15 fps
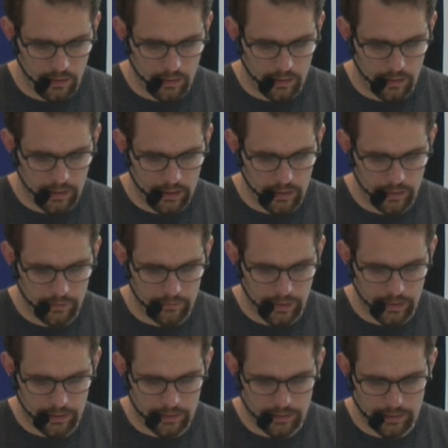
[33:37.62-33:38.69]
Okay,
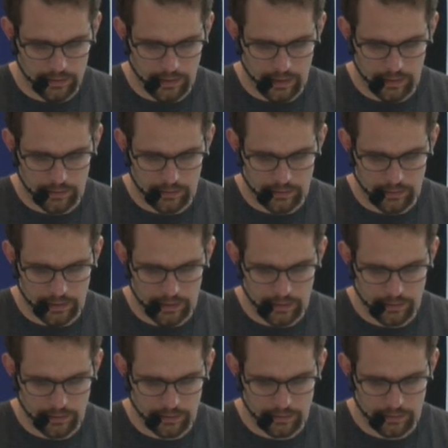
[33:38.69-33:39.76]
invalid syntax,
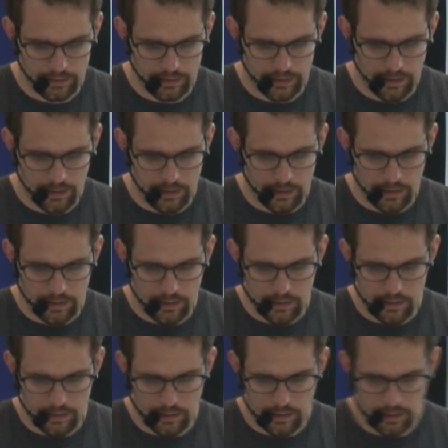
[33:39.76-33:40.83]
great.
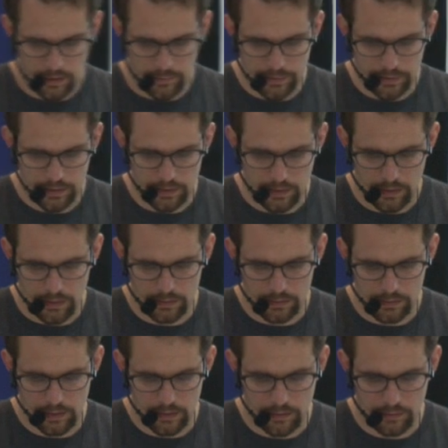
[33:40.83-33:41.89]
Epsilon,
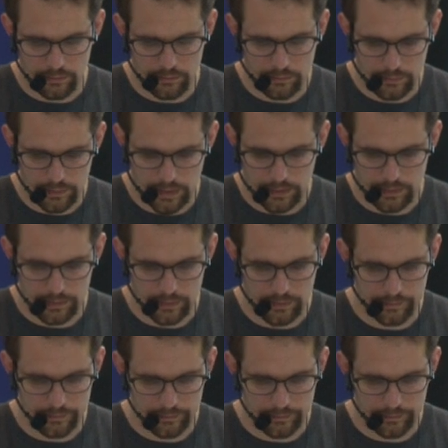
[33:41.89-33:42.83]
oh, yes.